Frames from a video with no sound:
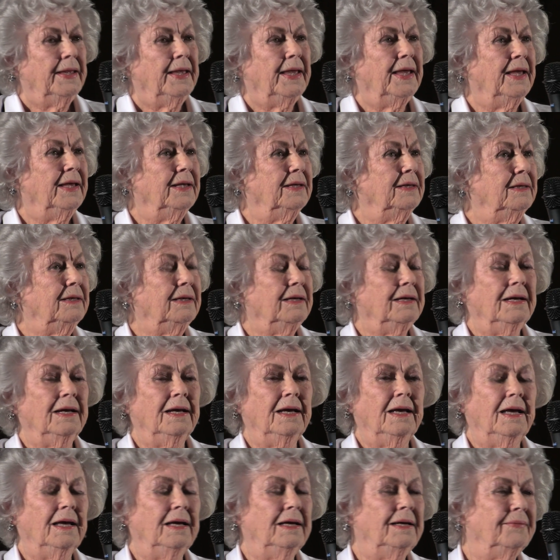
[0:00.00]
And
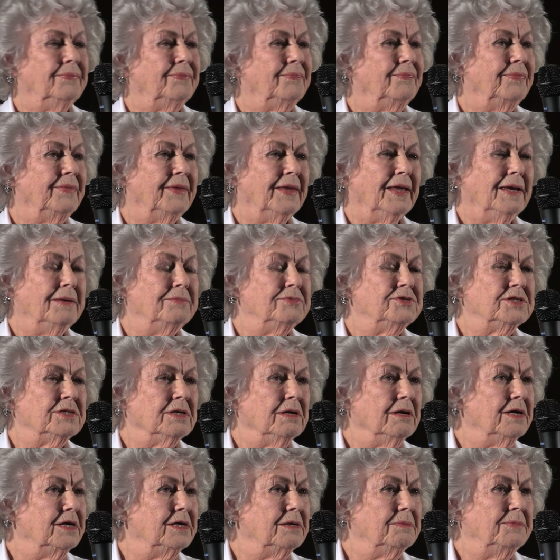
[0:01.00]
I'm
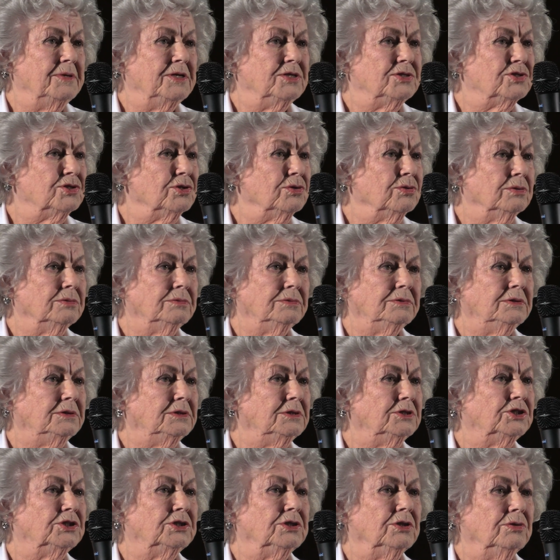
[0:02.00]
sorry to be so
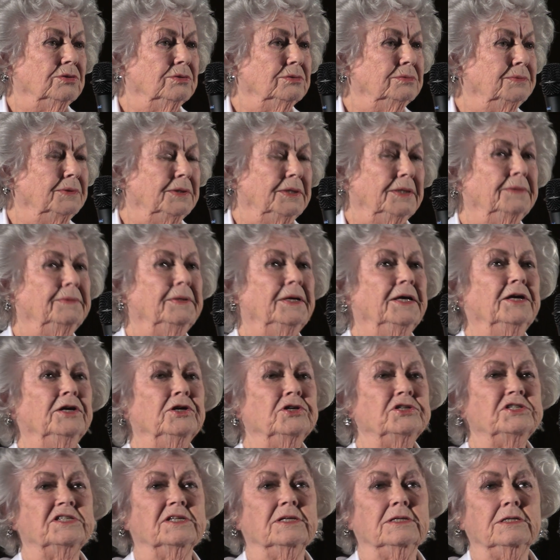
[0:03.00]

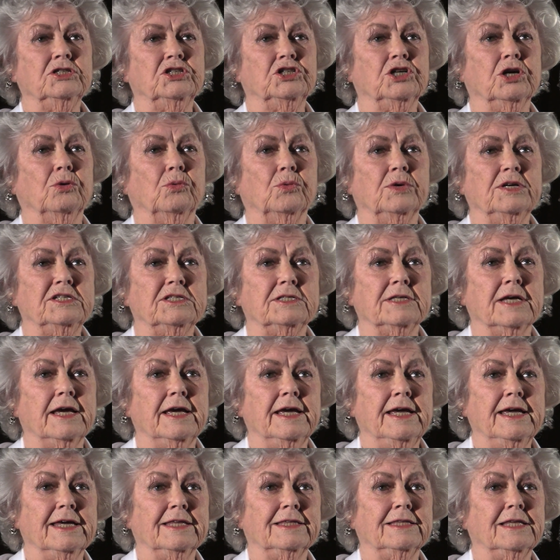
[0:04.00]
innocent, shall we
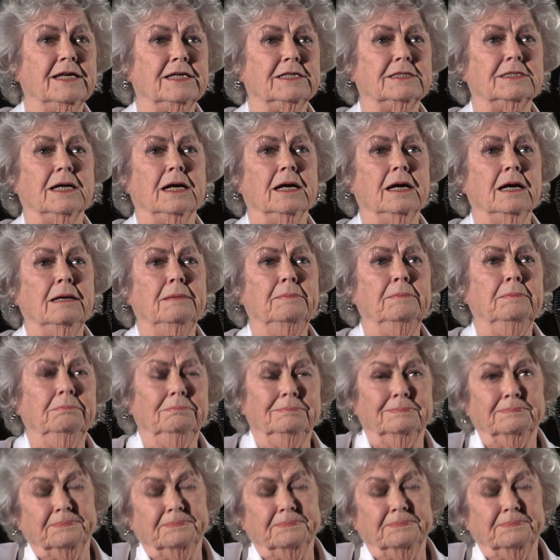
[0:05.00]
say, at that time.